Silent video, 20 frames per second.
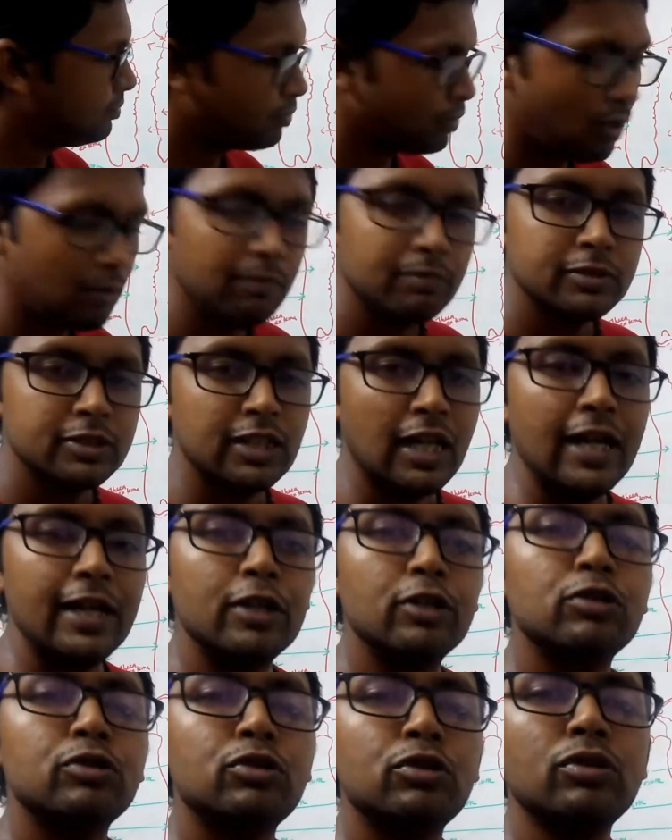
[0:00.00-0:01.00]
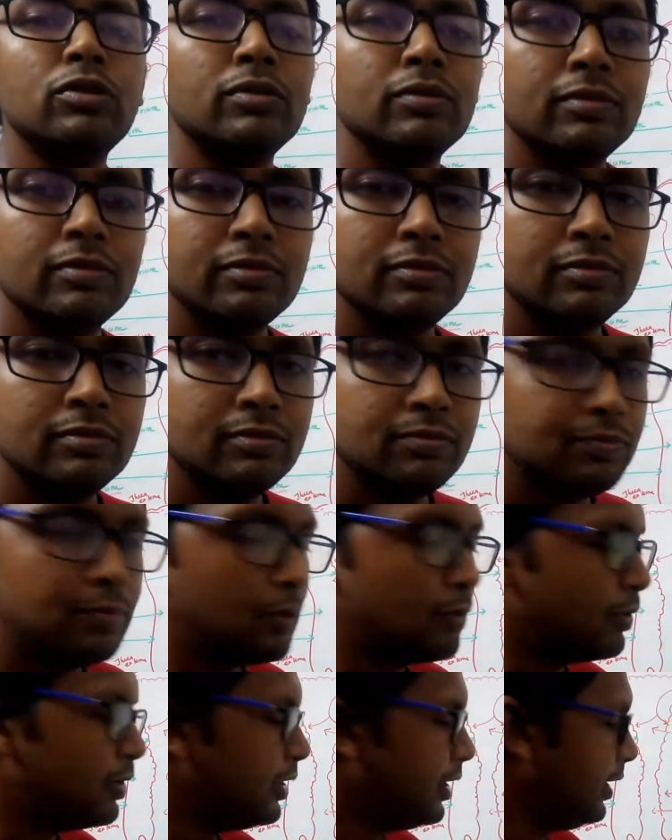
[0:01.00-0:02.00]
from childhood to
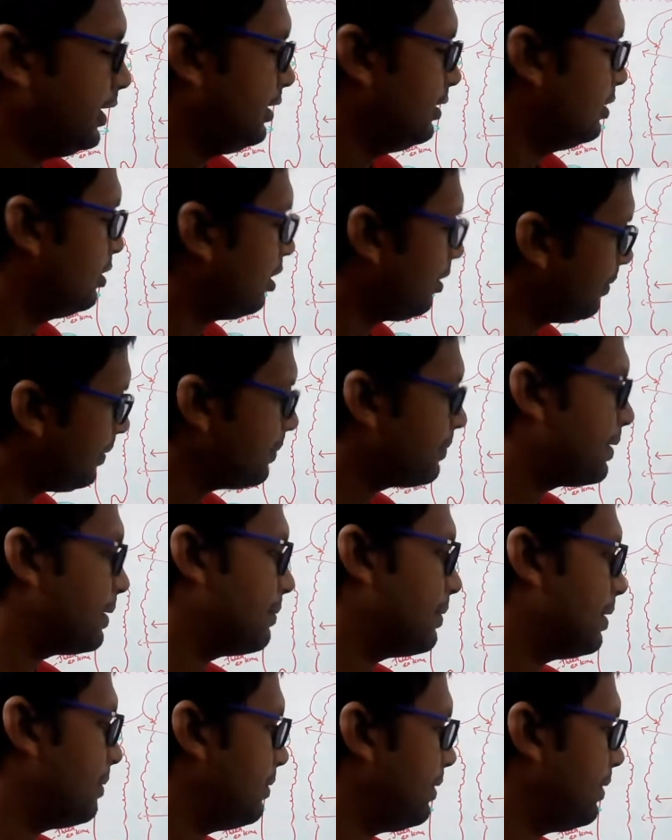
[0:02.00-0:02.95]
puberty of a female